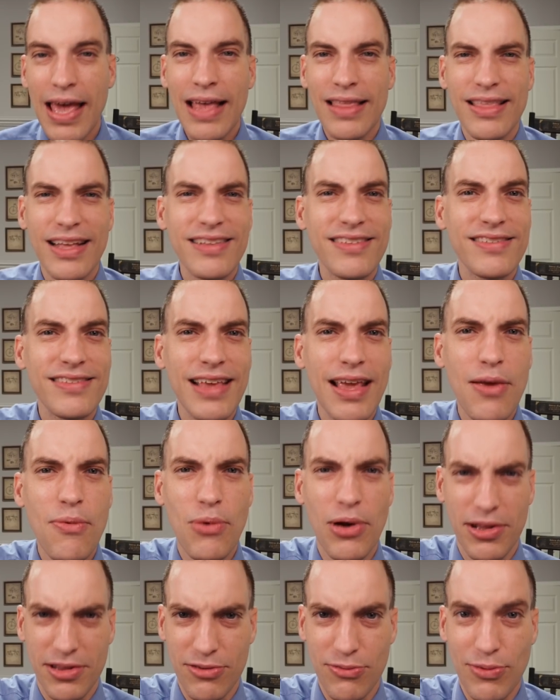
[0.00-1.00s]
Let's see
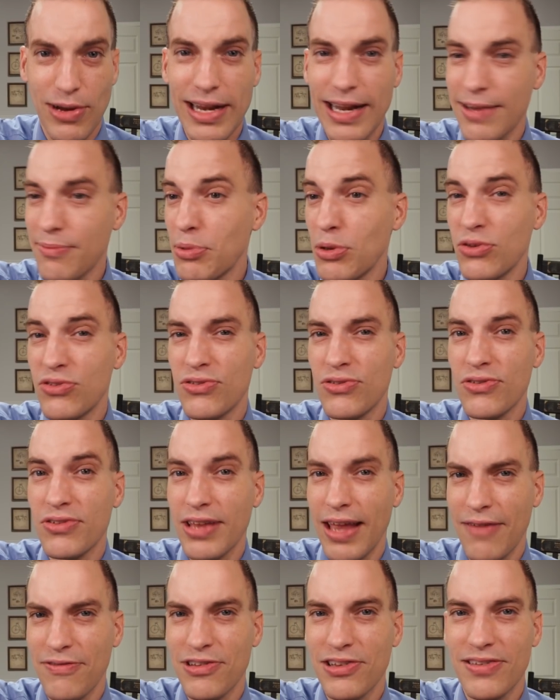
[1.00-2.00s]
what the Reddit posters
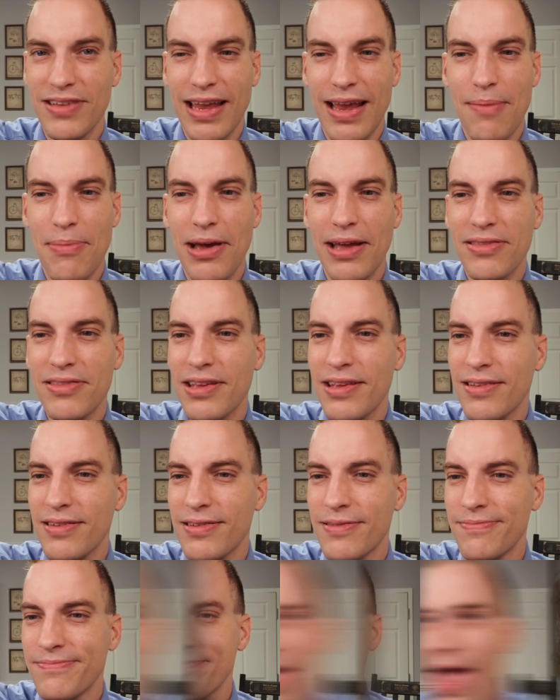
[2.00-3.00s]
have to say about
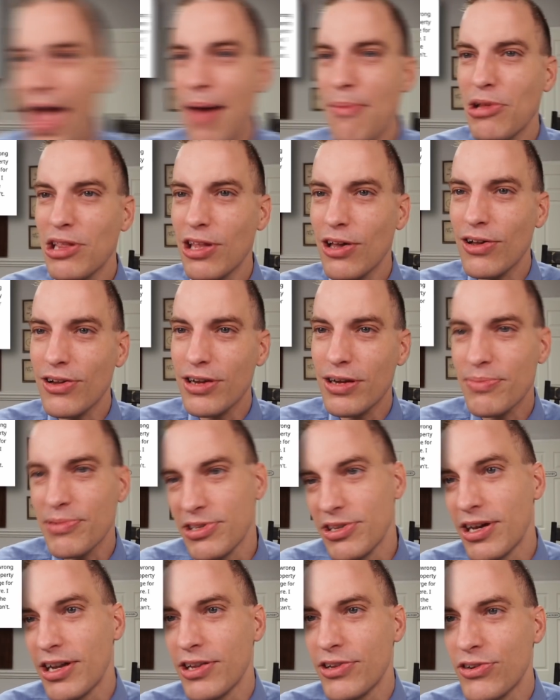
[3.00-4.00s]
this. Am a lawyer,
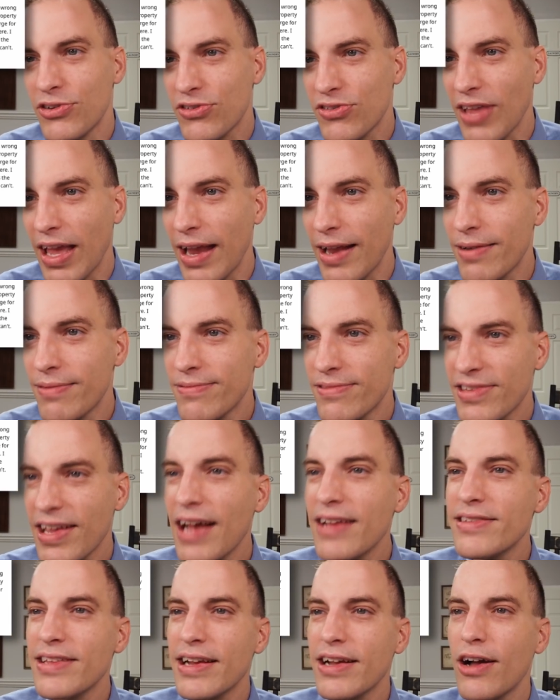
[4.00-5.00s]
but not in your state.
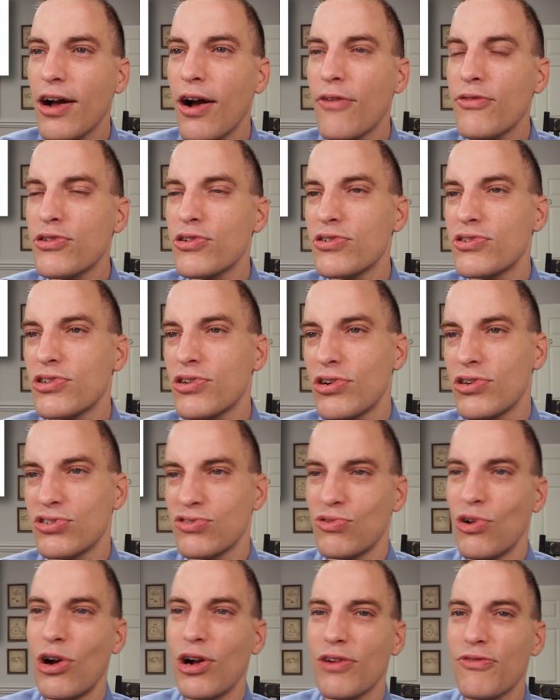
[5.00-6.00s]
Sounds like officer charged
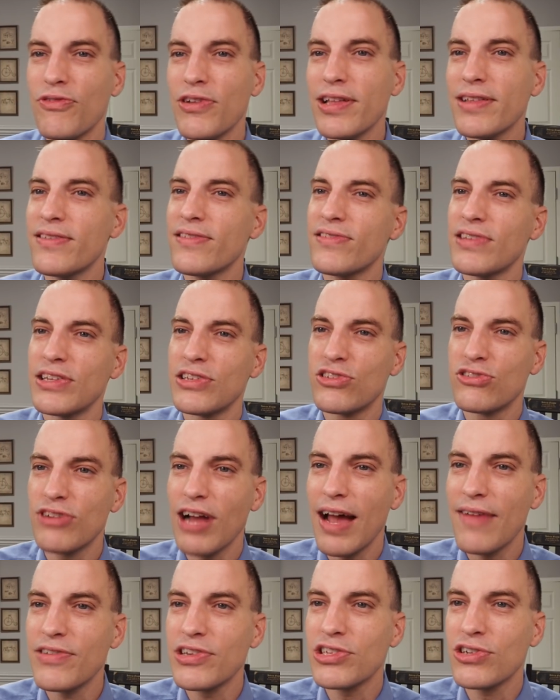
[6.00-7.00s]
wrong offense. Its
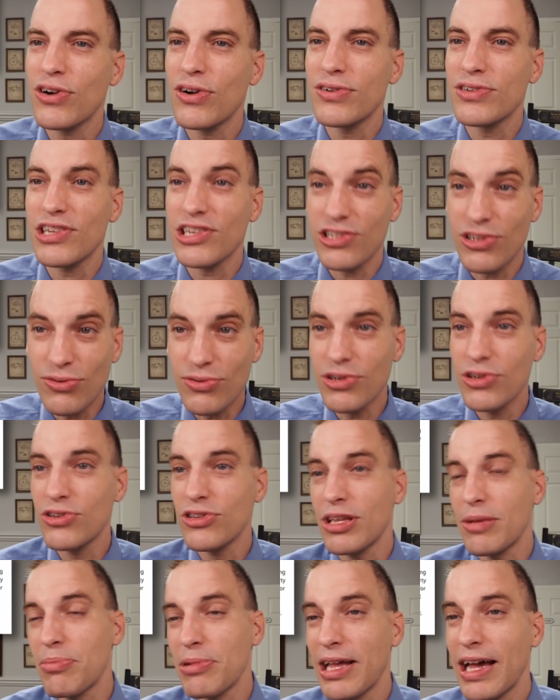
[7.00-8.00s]
driving charges don't
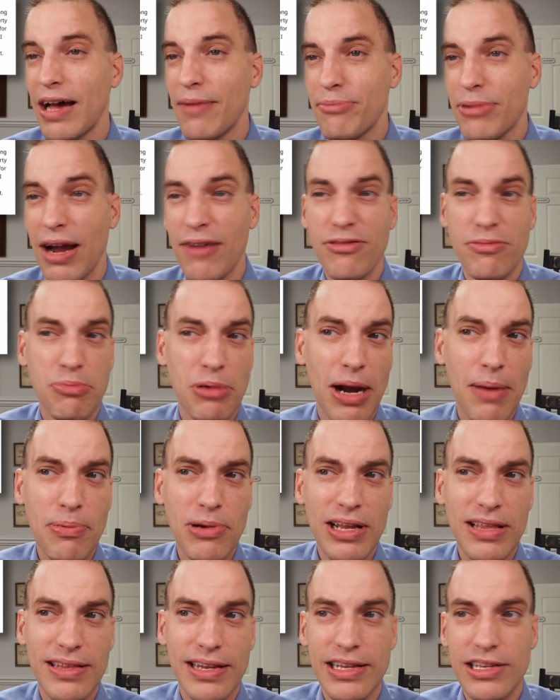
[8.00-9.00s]
usually apply on private
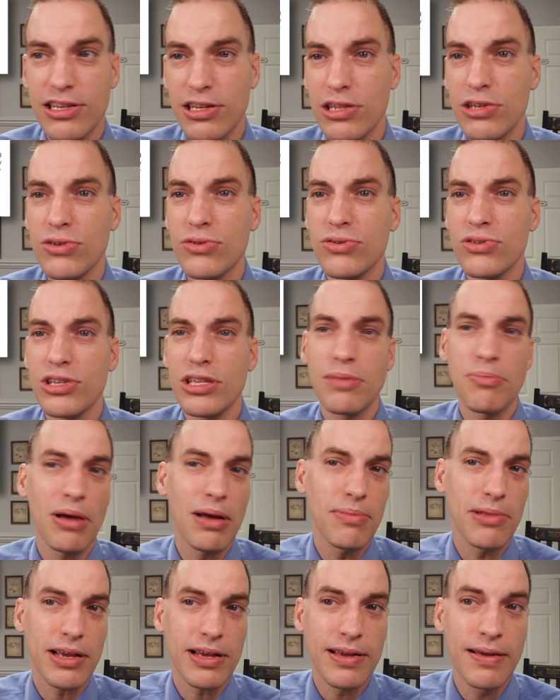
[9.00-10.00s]
property that is closed to the
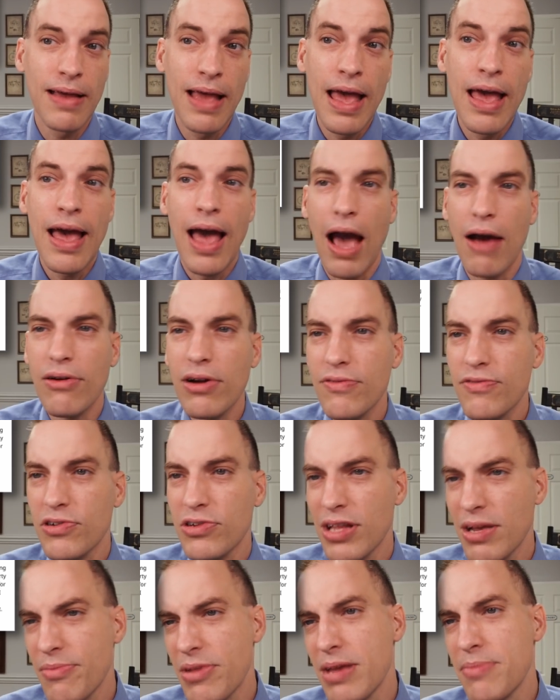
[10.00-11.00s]
public.
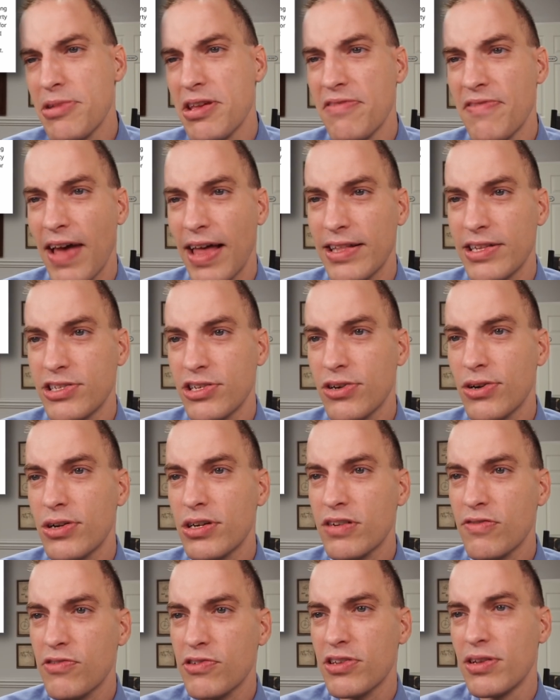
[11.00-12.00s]
However, there may be a valid
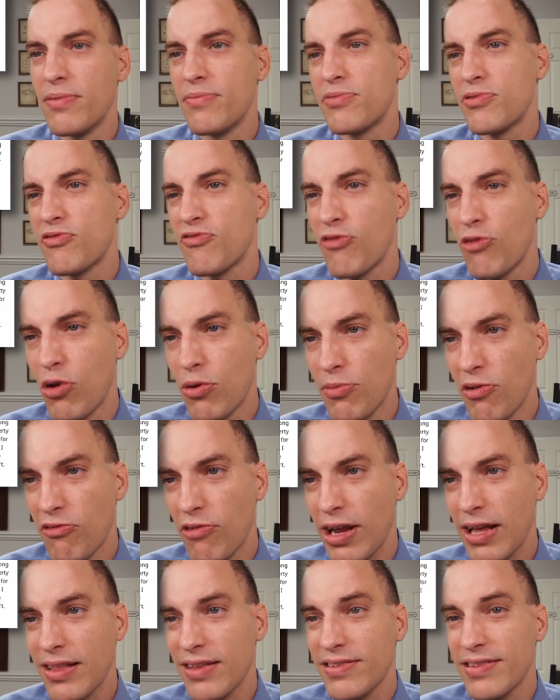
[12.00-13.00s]
charge for some form of
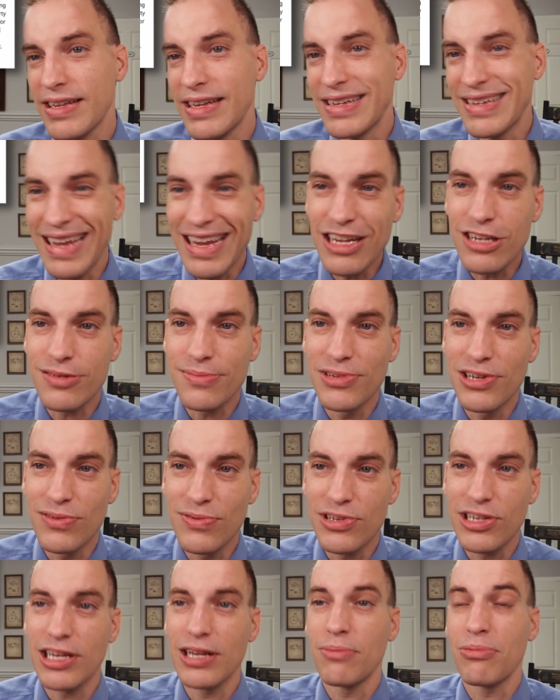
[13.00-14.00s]
reckless endangerment,
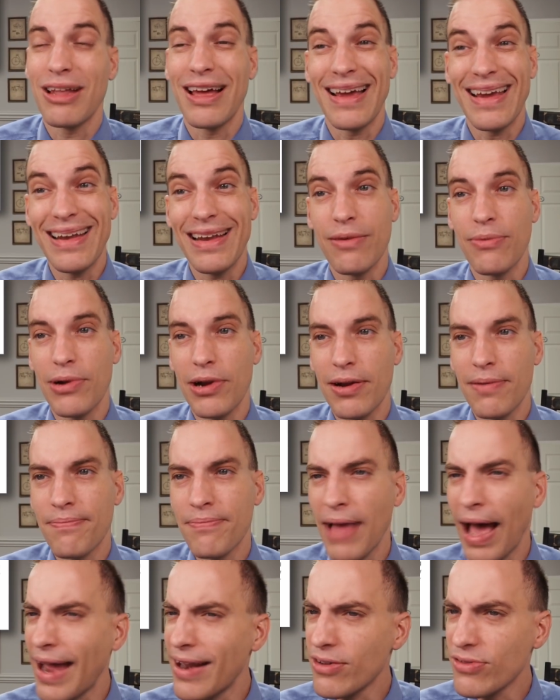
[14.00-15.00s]
which can apply anywhere.
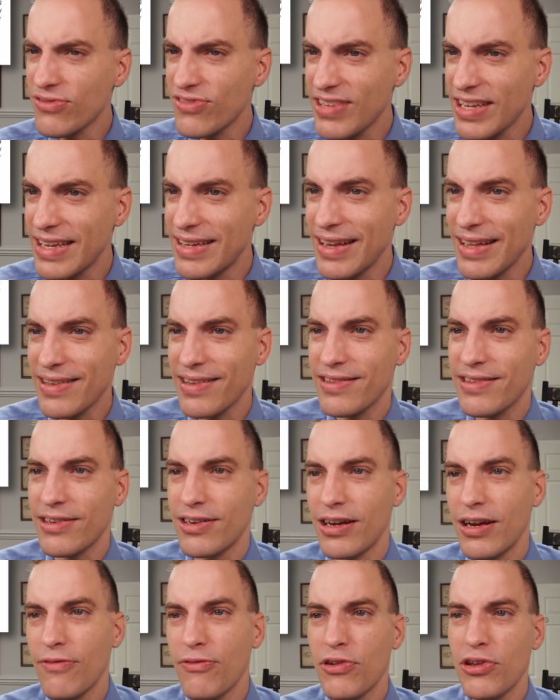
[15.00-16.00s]
I don't see it
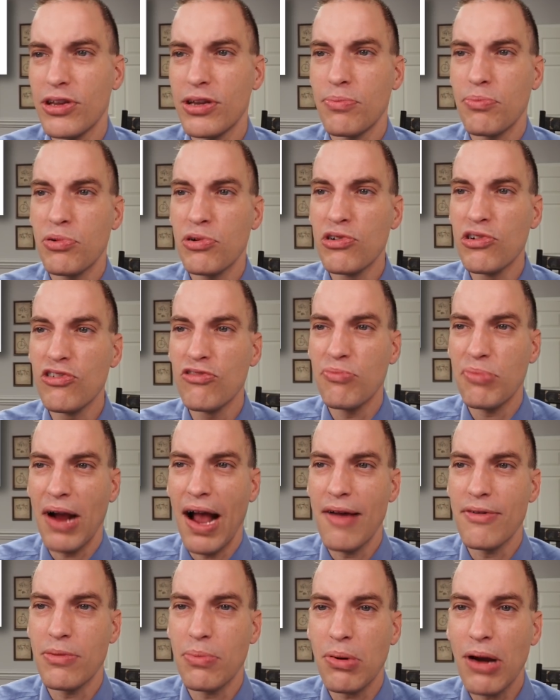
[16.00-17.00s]
necessary for you to prove
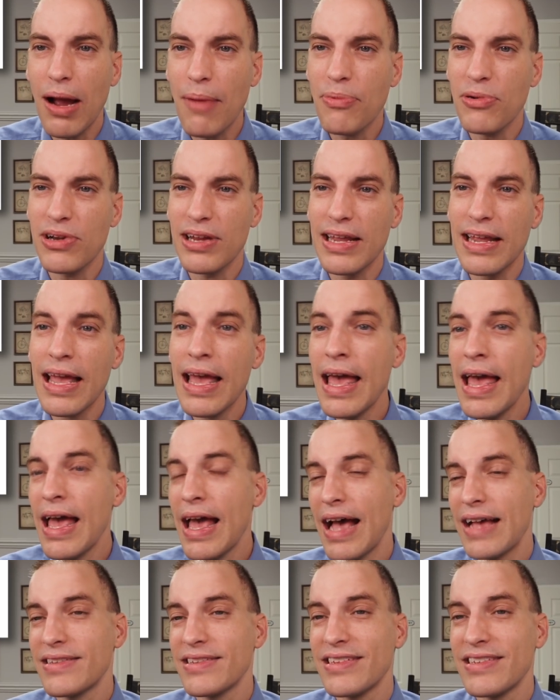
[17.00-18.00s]
private property,
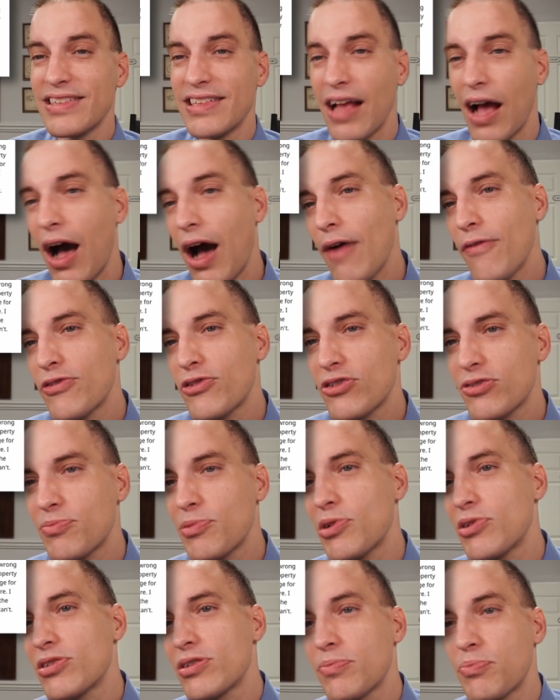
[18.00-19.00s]
as it is the officer's
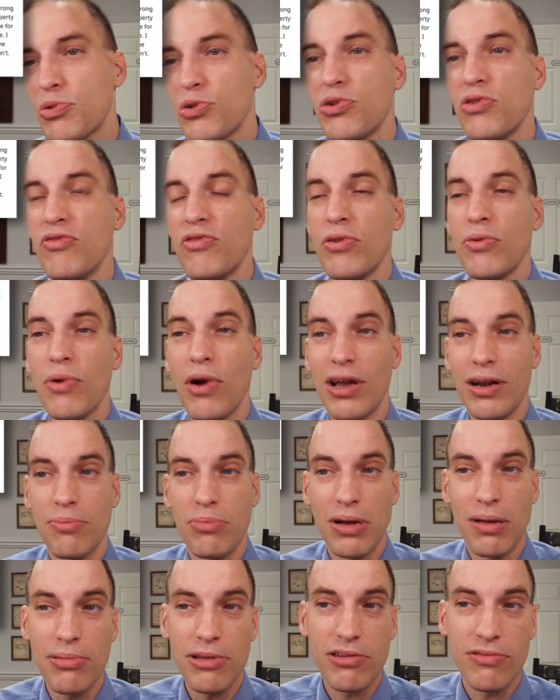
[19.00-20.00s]
burden to prove you're on a
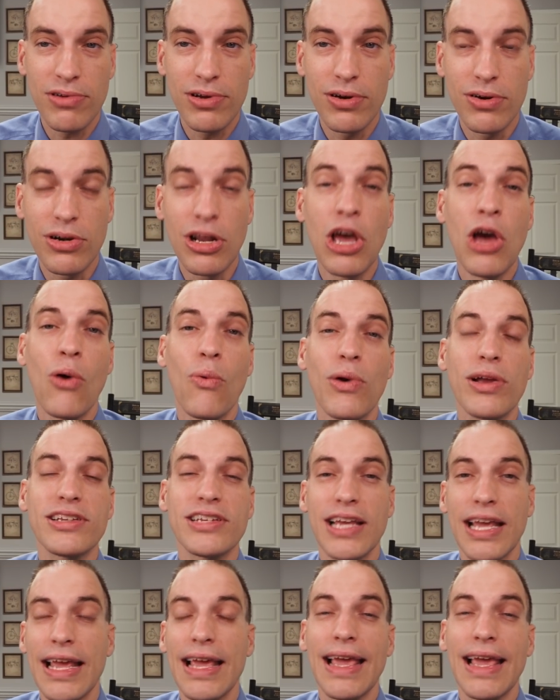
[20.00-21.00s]
public road, which he